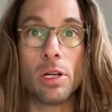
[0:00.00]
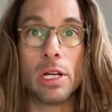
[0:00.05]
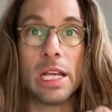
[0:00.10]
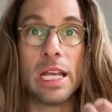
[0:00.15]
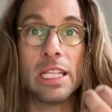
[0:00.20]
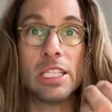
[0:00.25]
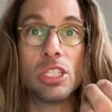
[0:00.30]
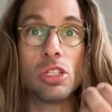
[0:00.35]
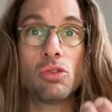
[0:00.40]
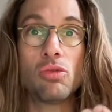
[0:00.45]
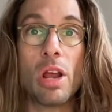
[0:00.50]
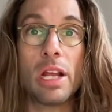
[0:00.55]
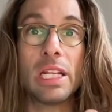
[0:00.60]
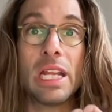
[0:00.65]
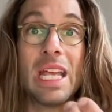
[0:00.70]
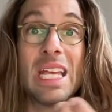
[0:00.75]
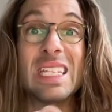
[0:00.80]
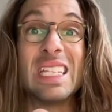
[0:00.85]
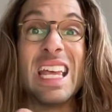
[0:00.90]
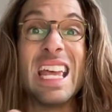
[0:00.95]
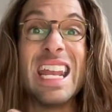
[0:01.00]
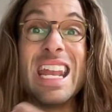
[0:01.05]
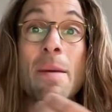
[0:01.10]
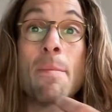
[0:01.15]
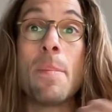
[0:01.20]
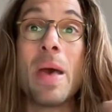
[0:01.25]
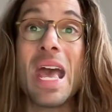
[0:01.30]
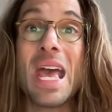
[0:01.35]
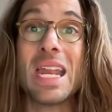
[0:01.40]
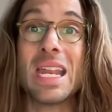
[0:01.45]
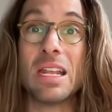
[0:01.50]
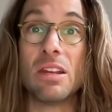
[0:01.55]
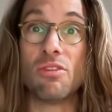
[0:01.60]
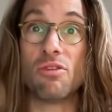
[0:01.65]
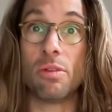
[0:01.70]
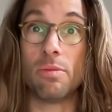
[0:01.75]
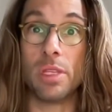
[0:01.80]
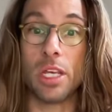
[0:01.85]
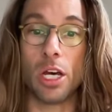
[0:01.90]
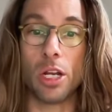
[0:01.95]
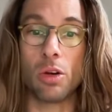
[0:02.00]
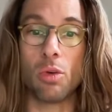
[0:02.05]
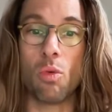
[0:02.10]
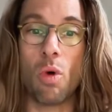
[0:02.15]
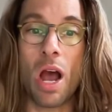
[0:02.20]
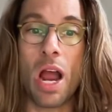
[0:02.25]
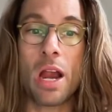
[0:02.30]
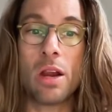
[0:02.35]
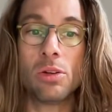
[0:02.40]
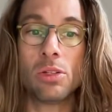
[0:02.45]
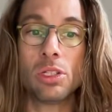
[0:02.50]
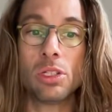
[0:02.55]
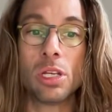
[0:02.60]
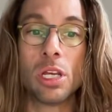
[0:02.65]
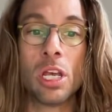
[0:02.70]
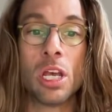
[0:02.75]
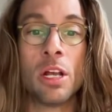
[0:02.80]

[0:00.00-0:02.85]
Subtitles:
its strength is independent from the other wires,